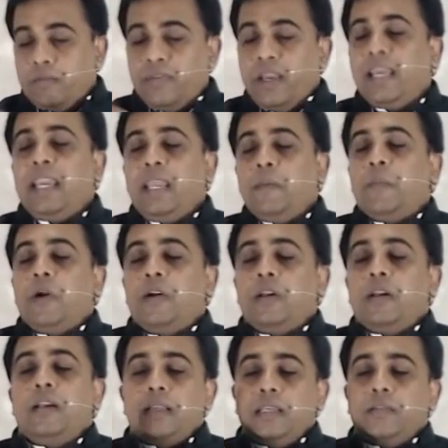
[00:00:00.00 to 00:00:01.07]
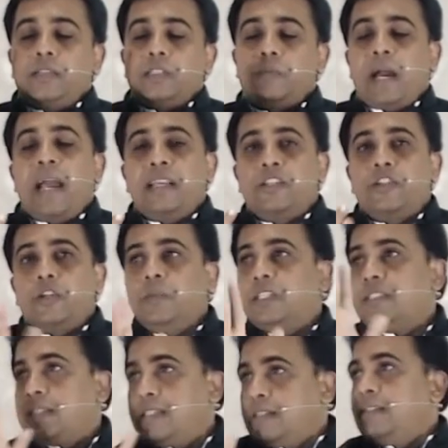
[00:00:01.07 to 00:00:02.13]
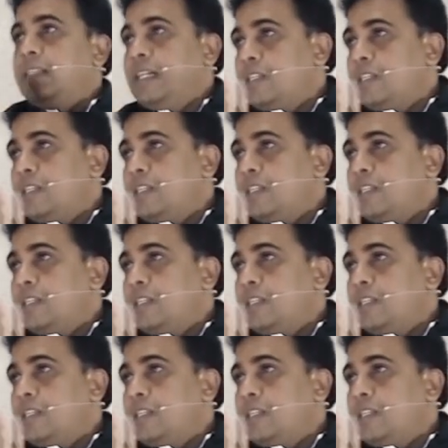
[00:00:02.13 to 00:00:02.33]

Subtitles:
Very important, your spine should be straight.